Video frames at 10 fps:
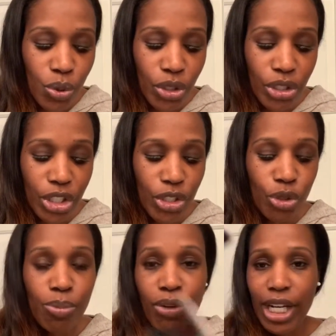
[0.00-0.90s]
ordered a new
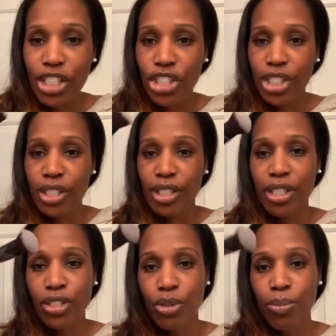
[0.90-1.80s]
brush. The
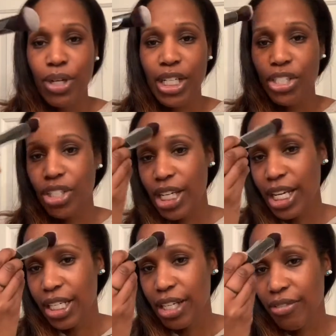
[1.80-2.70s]
new brush, I
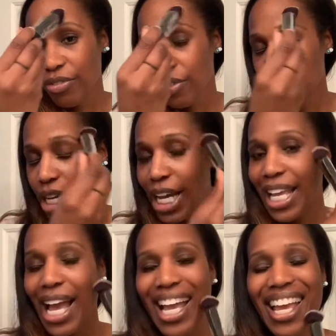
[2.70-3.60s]
love,
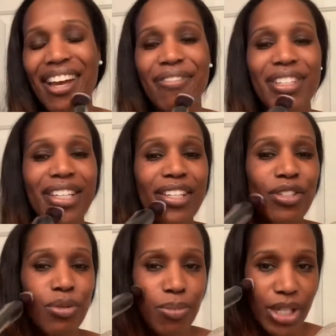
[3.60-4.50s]
I, I have to get
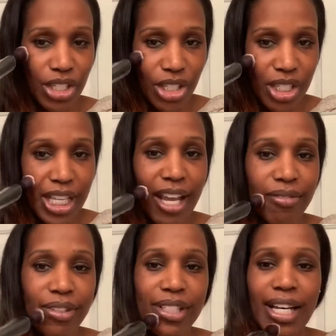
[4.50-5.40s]
new brushes
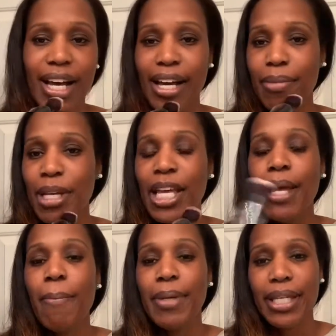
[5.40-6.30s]
every time
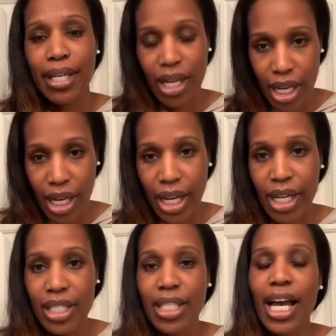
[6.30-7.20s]

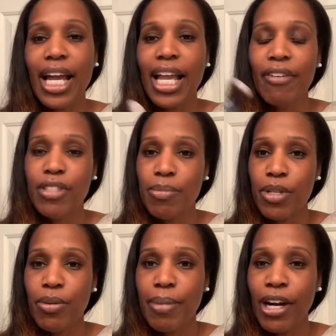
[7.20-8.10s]
because I have to
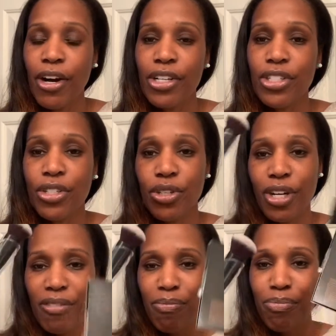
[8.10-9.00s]
build my arsenal
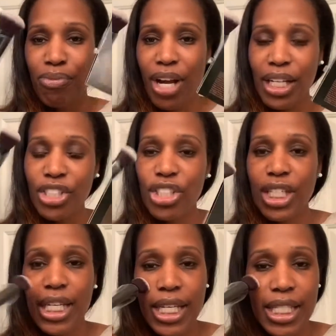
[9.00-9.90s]
of
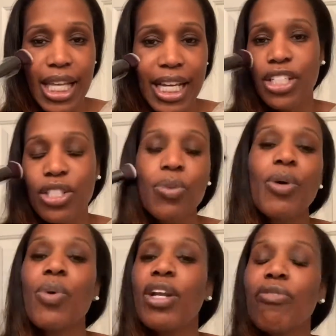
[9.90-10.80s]
brushes. I just
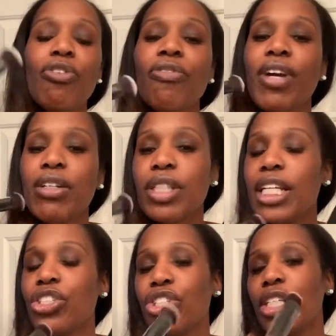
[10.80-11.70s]
want one for
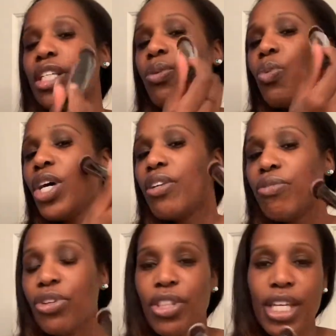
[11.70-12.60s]
foundation, one
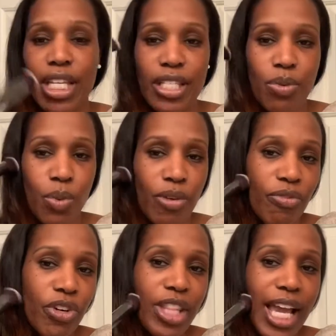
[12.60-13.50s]
for this and one
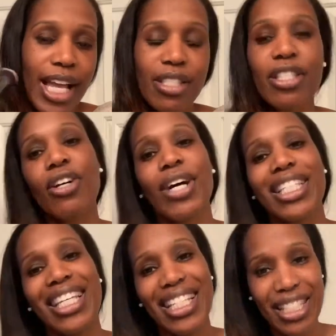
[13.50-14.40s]
for that. So I
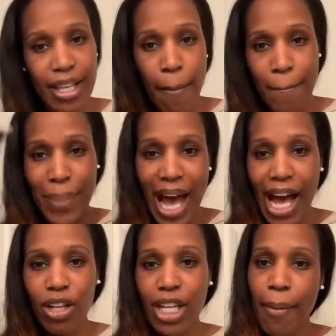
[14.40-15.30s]
tend to
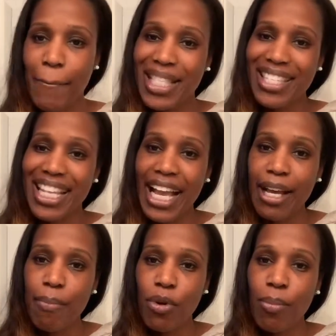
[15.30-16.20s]
pile up and stack
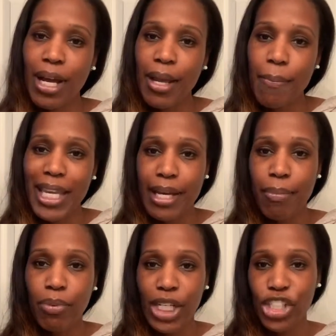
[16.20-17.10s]
up on my
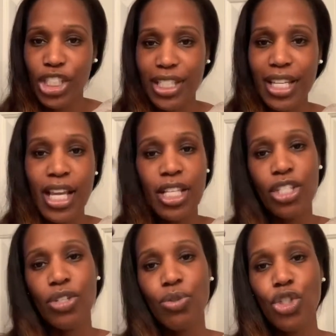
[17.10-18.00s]
makeup brushes.
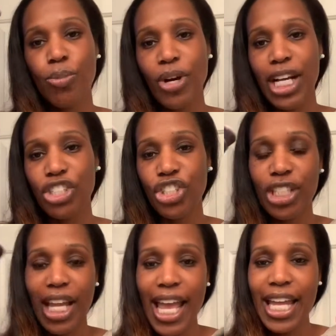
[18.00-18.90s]
So new brush
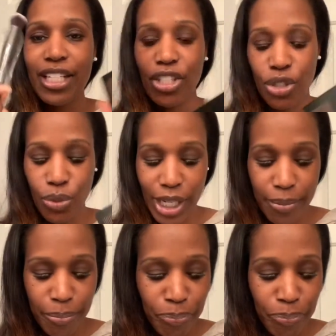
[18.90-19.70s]
added to it.